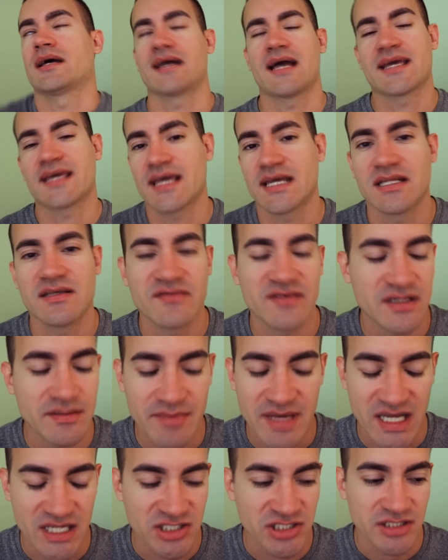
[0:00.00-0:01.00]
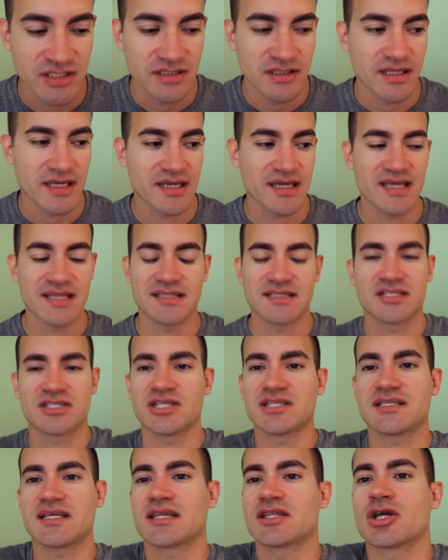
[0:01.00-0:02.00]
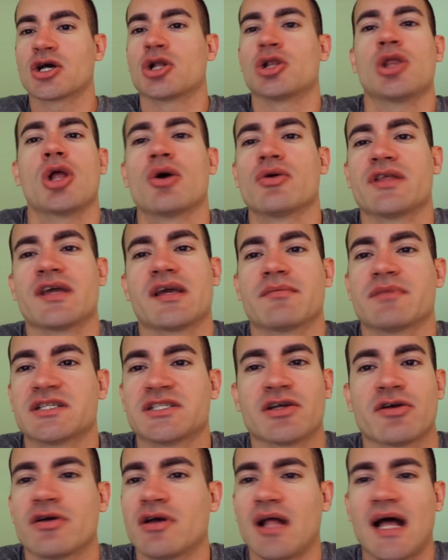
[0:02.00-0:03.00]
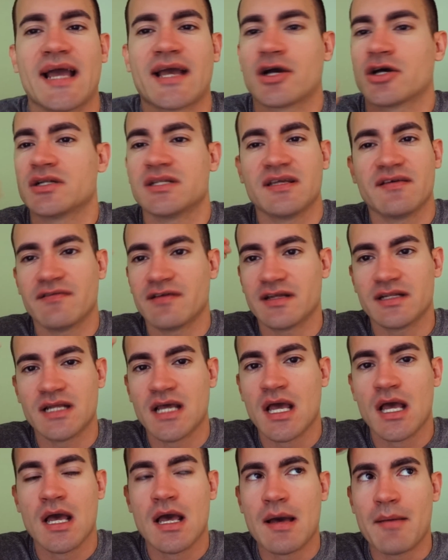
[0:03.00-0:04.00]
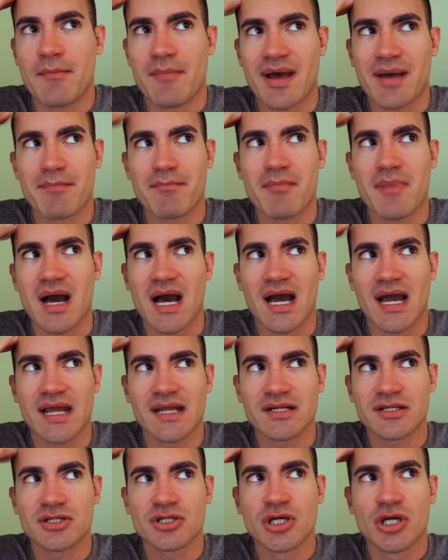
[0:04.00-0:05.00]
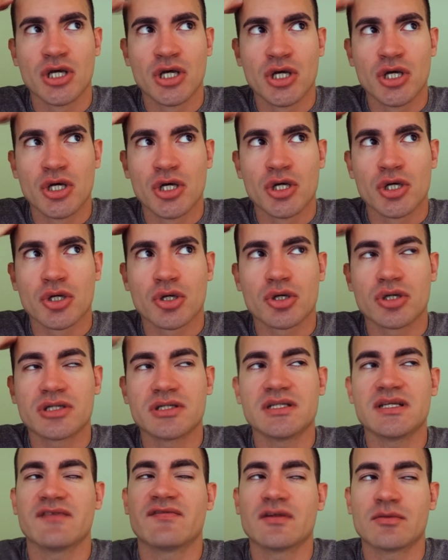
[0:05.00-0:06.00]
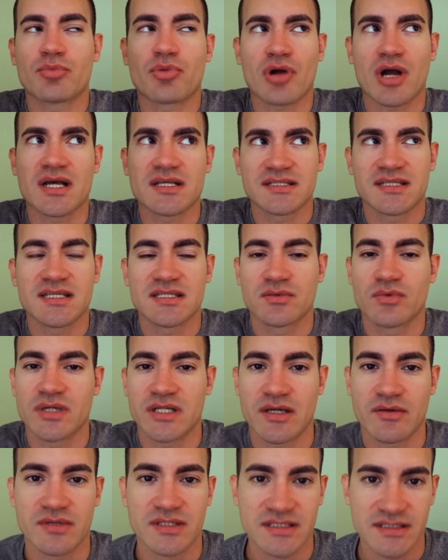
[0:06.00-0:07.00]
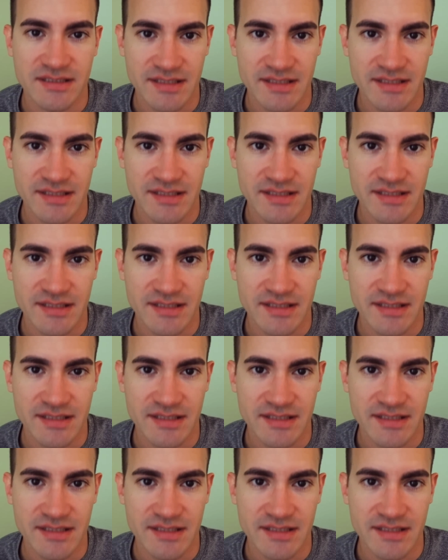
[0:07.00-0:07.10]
I can't even imagine it. Like, it's just, like, the clothing material. I couldn't even, my mind couldn't even process what I was